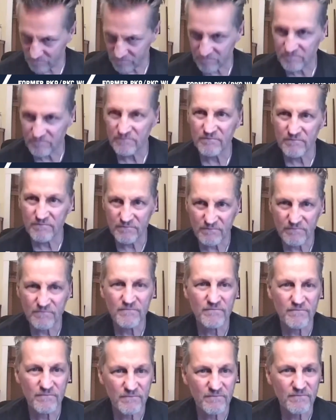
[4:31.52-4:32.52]
taking all
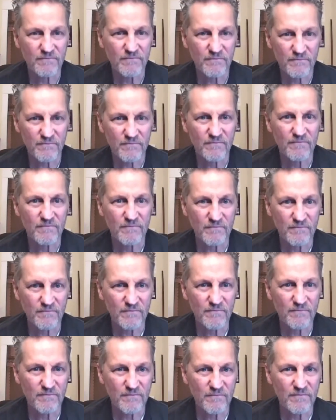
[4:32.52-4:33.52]
this damage.
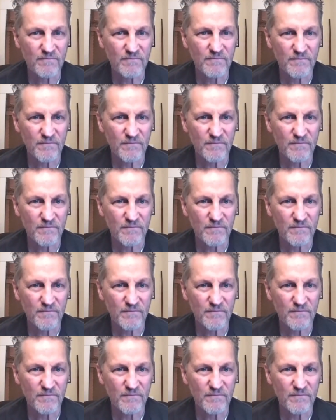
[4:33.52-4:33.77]
So I